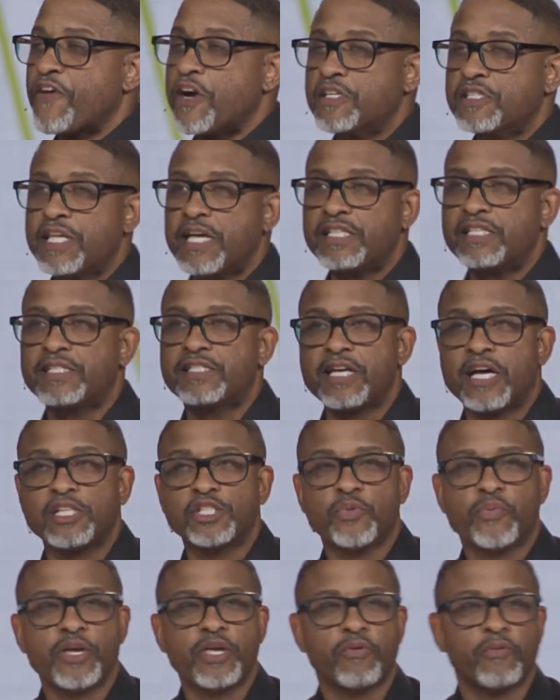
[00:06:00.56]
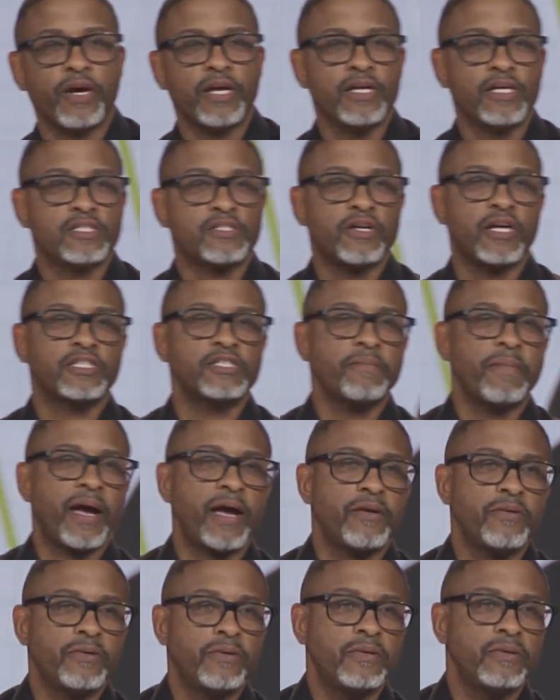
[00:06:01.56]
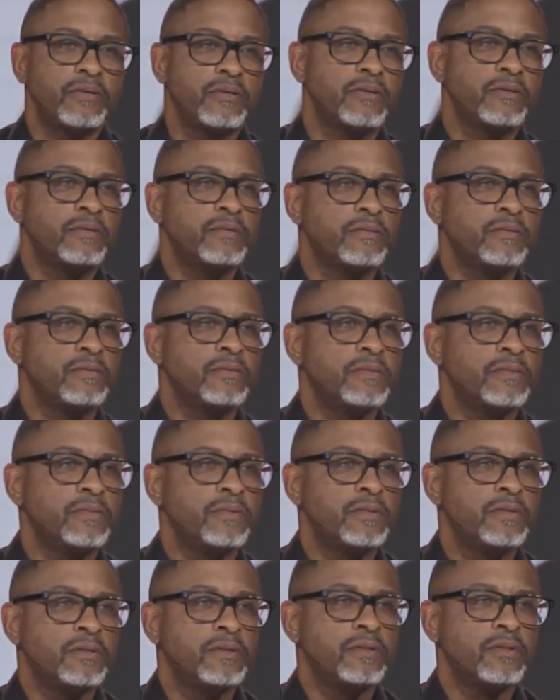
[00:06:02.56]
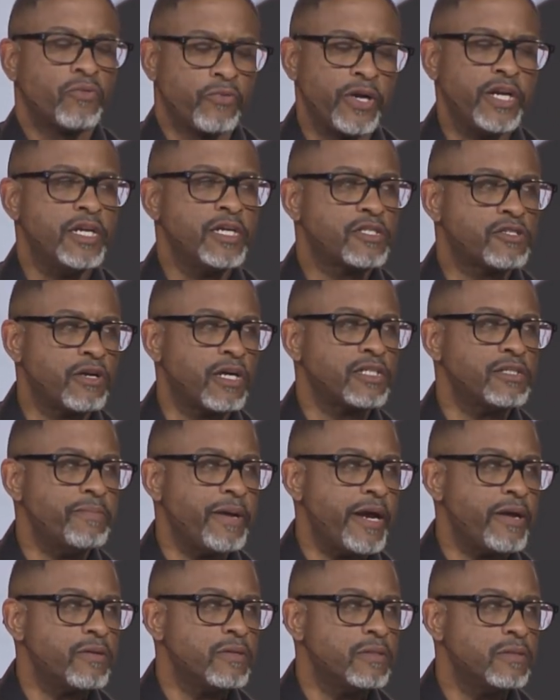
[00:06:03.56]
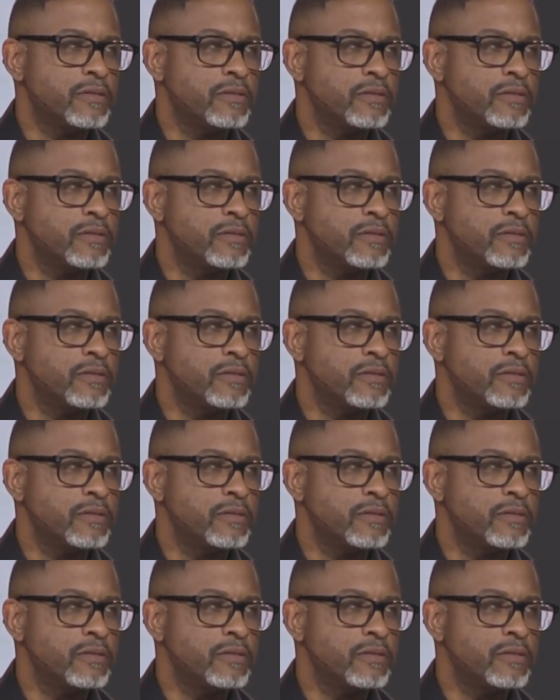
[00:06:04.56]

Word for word: first things it tells you when you read the instruction manual? Read the instruction manual.